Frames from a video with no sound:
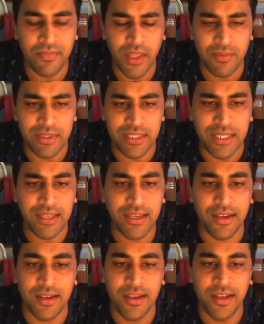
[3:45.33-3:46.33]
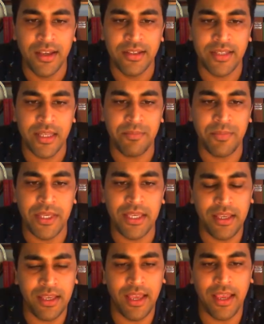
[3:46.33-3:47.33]
And we see here that
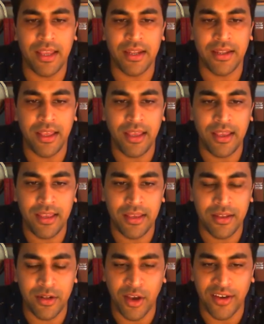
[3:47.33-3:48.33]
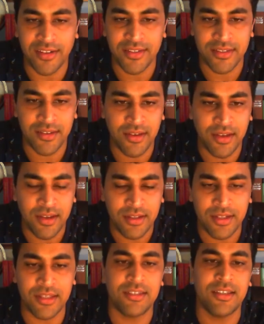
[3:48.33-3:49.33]
B and A0,
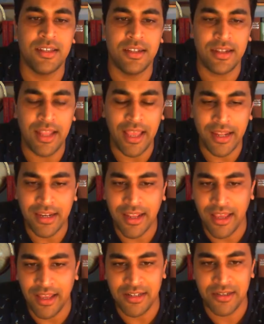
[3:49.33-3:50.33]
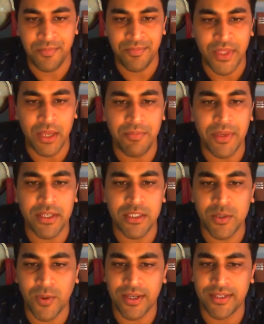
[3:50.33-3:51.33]
this NAND gate, appears
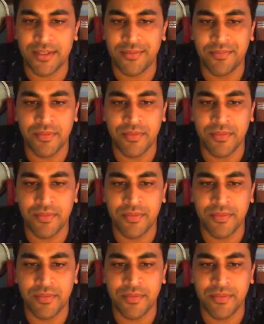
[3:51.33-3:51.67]
twice.